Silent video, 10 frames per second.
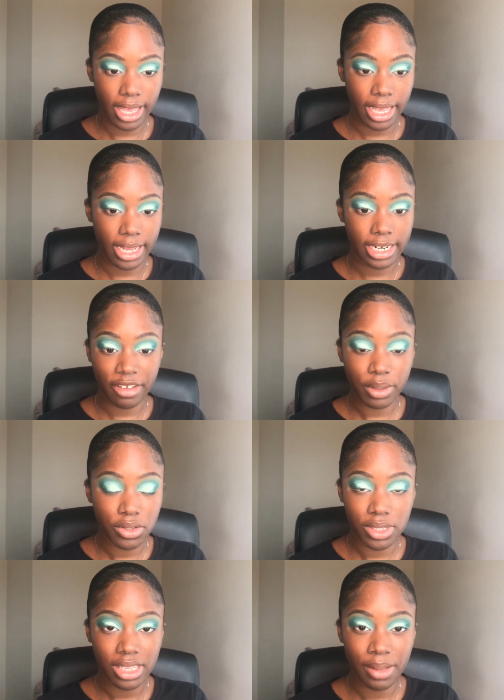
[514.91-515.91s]
and I've been
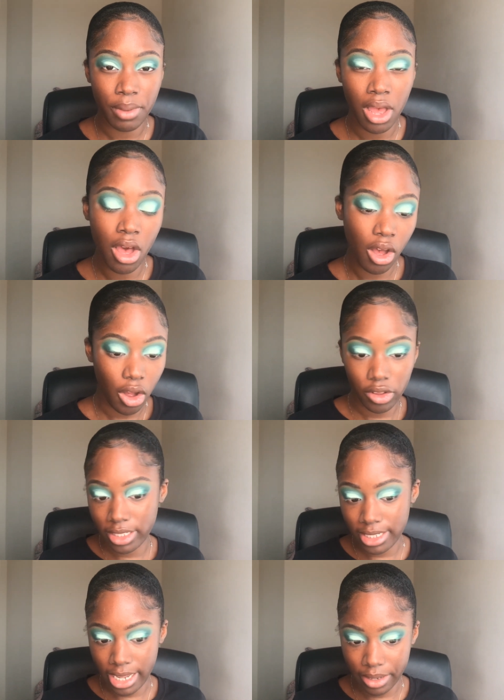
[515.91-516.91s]
using them all
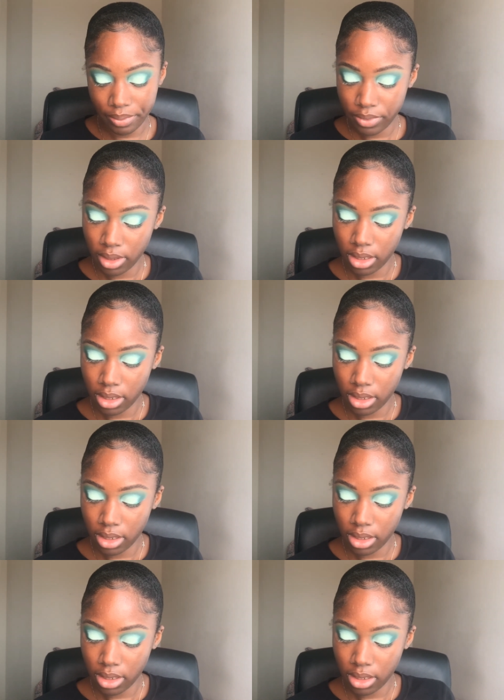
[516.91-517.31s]
the time.